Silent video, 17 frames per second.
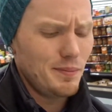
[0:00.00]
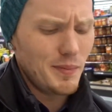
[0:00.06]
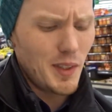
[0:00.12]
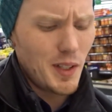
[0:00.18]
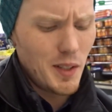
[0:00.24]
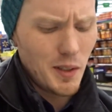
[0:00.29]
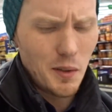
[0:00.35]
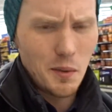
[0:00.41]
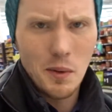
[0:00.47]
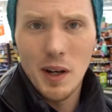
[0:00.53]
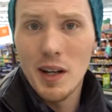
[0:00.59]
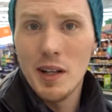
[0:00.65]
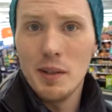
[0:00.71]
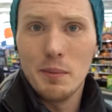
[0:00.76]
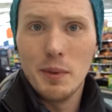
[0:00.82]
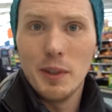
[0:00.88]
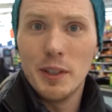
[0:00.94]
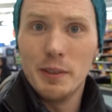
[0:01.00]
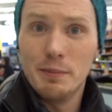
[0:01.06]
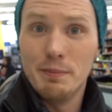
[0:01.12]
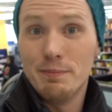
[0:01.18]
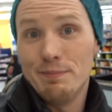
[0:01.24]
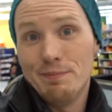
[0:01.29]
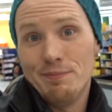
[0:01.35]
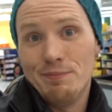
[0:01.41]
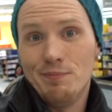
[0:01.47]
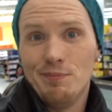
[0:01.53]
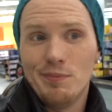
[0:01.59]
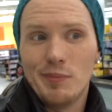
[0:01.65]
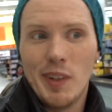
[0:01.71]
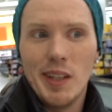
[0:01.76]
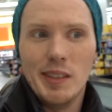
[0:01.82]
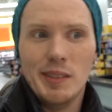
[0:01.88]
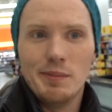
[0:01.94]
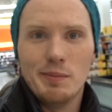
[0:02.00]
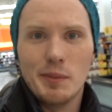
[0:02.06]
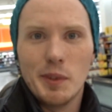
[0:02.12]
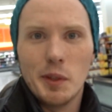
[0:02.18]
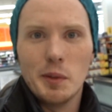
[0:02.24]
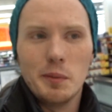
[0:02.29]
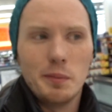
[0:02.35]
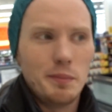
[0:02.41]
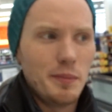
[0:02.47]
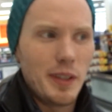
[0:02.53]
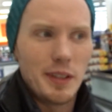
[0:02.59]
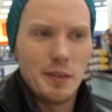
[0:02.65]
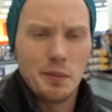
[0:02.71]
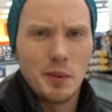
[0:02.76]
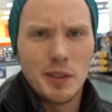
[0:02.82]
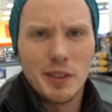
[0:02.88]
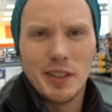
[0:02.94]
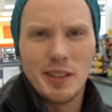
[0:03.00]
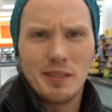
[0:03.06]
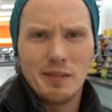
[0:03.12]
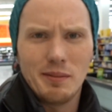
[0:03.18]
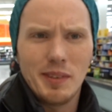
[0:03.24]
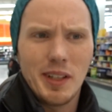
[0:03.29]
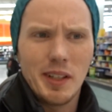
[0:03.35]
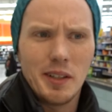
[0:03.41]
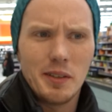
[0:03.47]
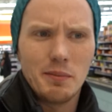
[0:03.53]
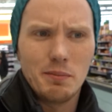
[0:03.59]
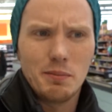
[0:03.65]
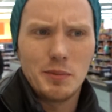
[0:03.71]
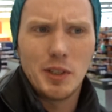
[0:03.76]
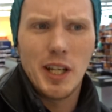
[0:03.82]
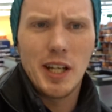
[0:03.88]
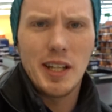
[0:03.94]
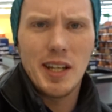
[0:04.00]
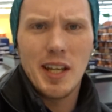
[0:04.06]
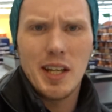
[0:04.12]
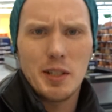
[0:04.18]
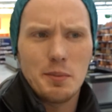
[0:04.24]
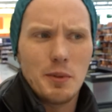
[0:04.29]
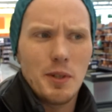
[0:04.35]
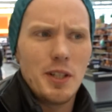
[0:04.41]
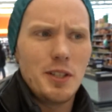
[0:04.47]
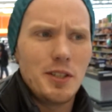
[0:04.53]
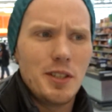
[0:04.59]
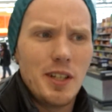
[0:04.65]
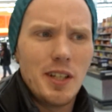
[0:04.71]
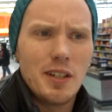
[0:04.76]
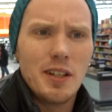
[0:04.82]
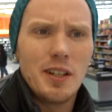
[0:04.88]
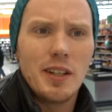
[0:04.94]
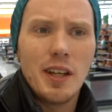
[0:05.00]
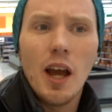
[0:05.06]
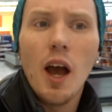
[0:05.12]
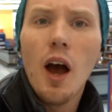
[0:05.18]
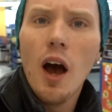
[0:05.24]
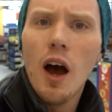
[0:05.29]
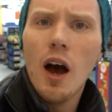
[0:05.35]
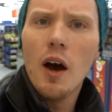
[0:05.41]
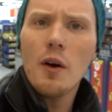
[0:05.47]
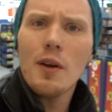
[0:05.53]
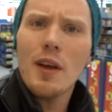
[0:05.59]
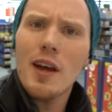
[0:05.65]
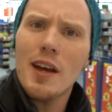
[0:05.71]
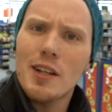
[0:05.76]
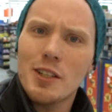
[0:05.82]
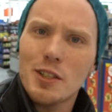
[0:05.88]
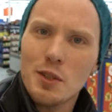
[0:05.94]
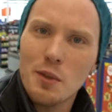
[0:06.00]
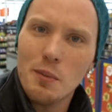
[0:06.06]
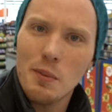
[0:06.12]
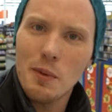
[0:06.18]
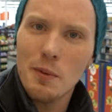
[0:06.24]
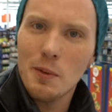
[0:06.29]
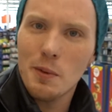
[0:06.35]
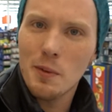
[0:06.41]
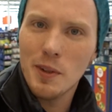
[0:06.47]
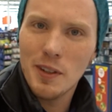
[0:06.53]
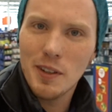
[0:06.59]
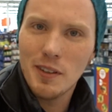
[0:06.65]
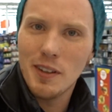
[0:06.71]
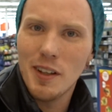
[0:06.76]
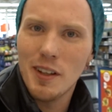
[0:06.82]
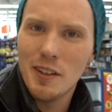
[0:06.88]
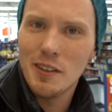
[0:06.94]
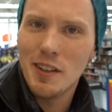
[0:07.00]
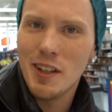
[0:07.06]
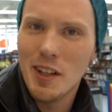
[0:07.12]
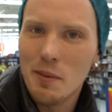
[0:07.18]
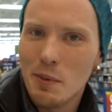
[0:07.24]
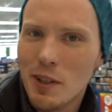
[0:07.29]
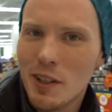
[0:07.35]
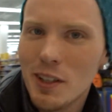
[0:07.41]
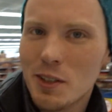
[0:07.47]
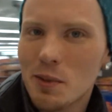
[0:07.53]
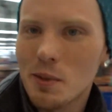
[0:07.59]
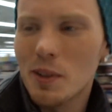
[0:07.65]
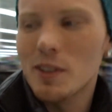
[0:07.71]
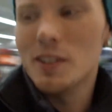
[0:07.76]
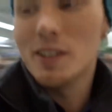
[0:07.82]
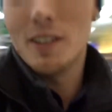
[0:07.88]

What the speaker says: I don't know why, but hey, cool. It wasn't like a janky expiration date or anything. Oh yeah, I just remembered what the other thing on my list was.